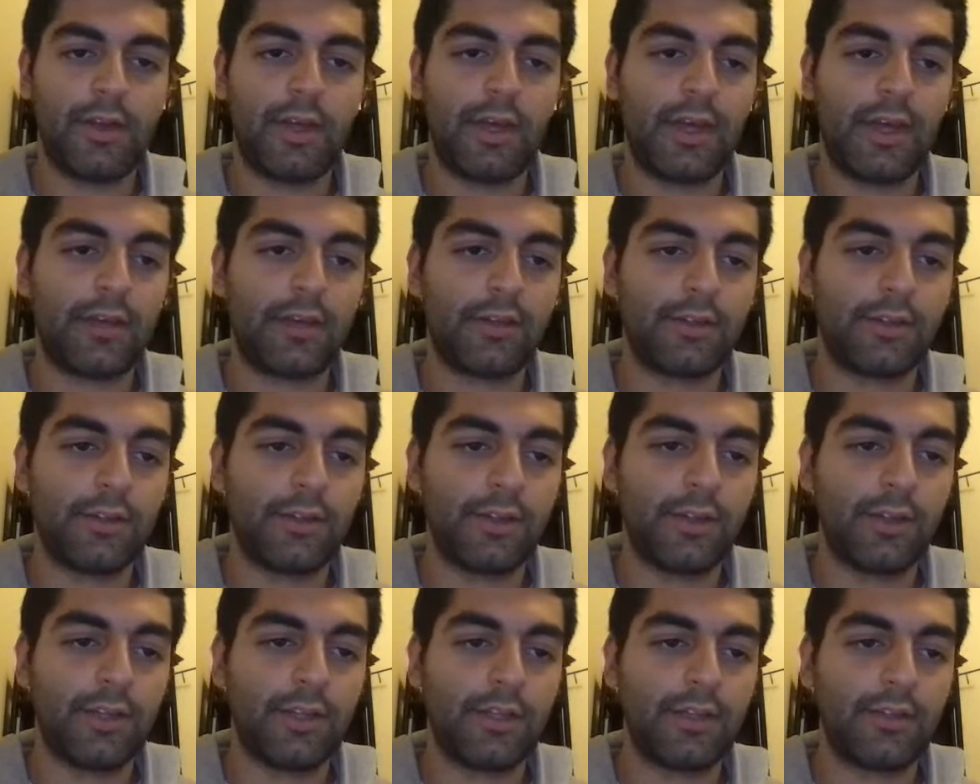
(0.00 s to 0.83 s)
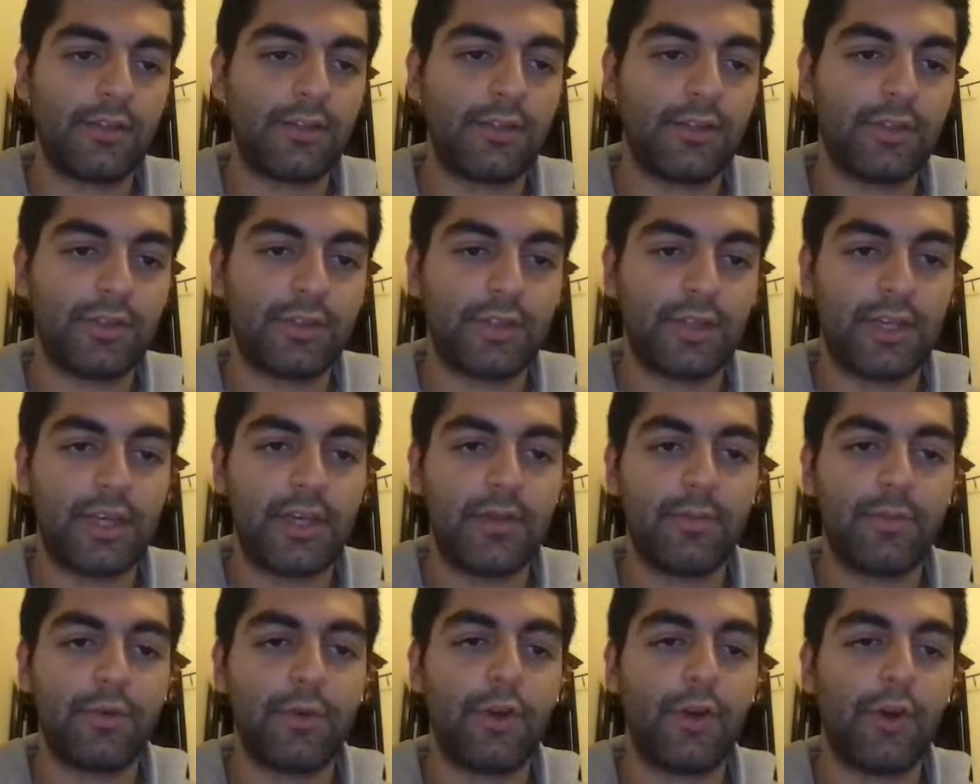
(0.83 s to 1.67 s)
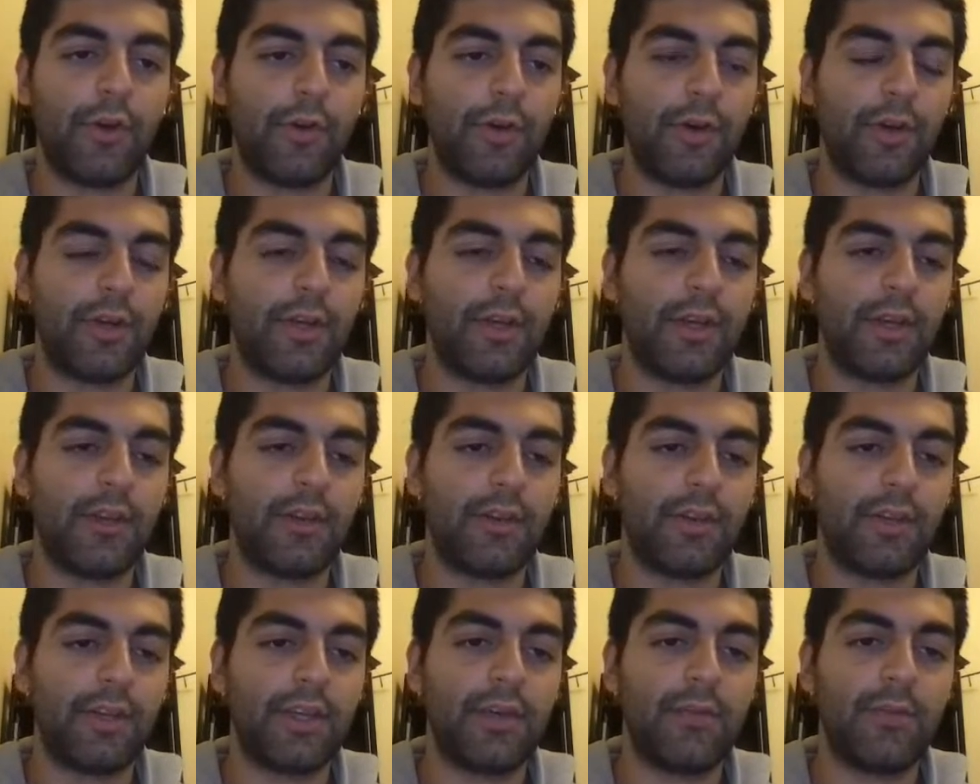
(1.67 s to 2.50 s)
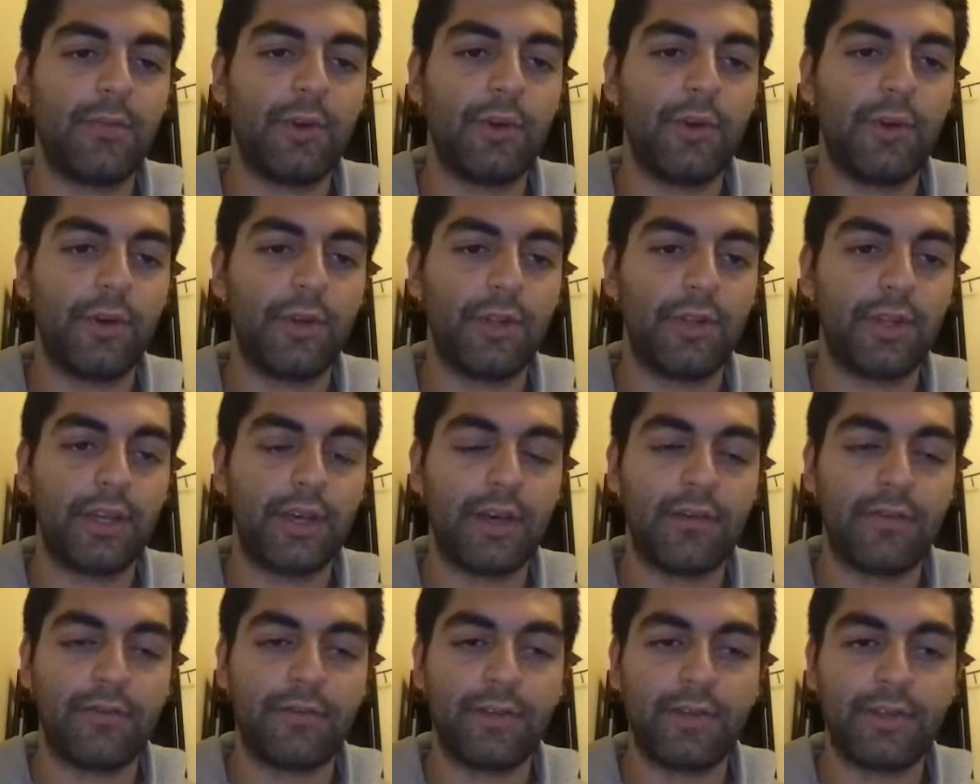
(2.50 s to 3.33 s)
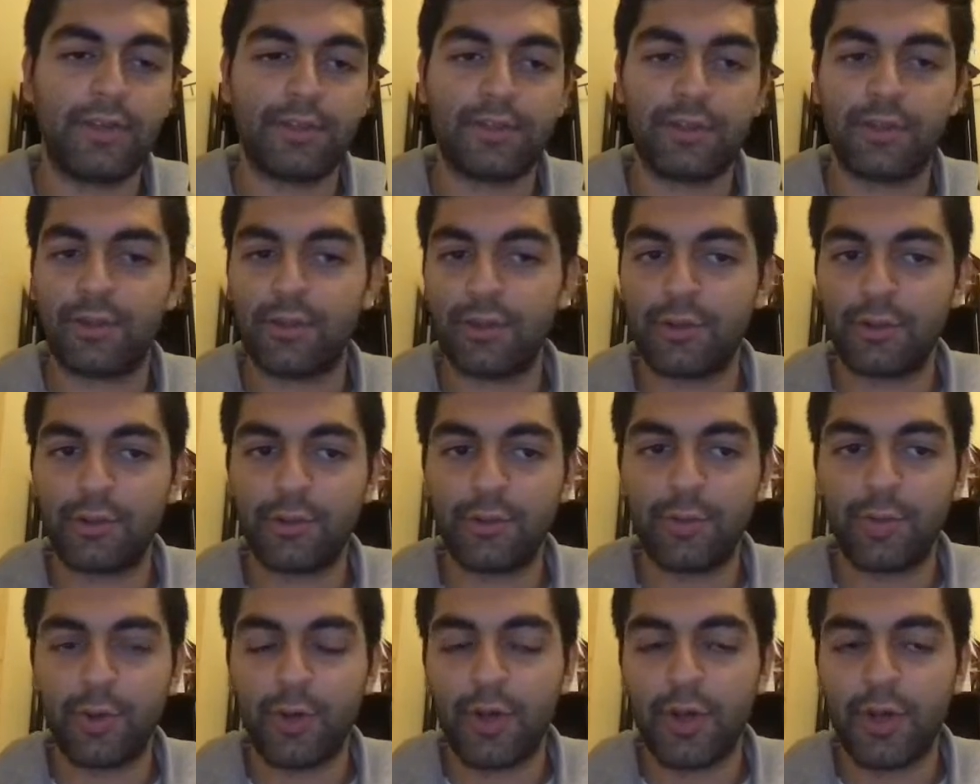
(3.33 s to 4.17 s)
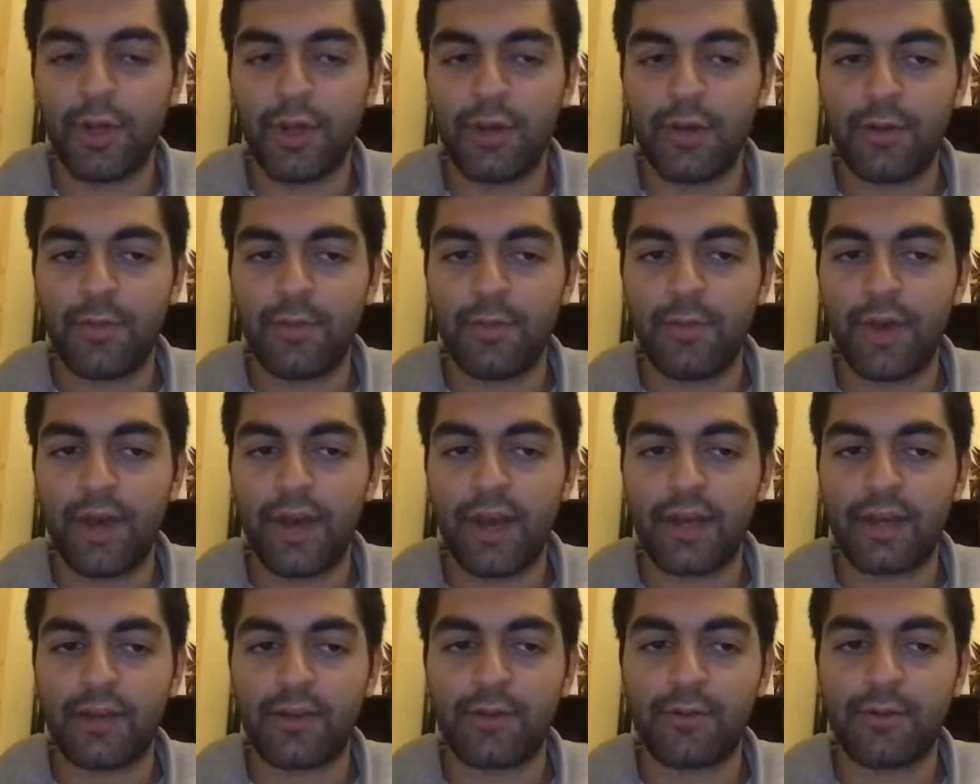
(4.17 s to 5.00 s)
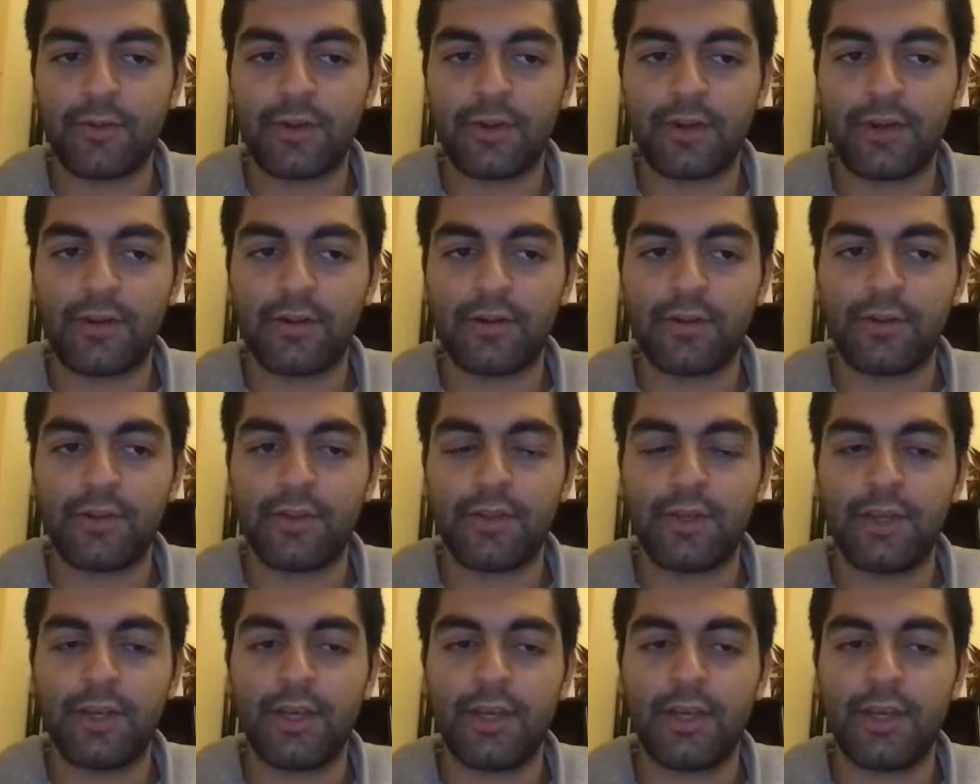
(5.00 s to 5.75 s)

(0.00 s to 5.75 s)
Actually, let's just keep going. It'll keep going left. It's going to loop back around.